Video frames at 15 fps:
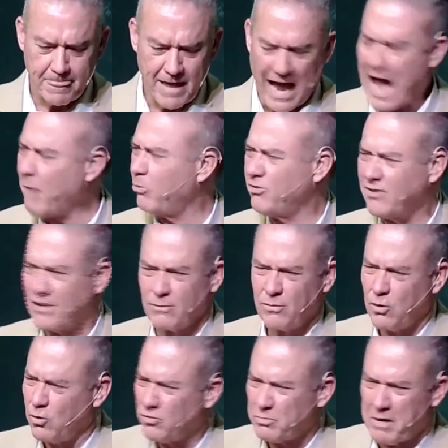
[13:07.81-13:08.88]
I was
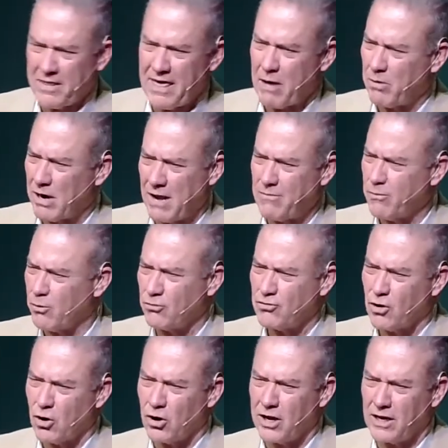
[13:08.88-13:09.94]
confused by that when I first
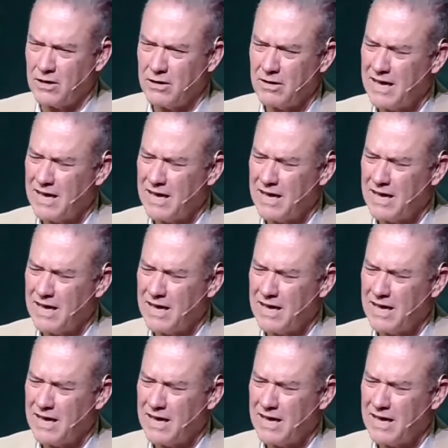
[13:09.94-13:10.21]
heard it.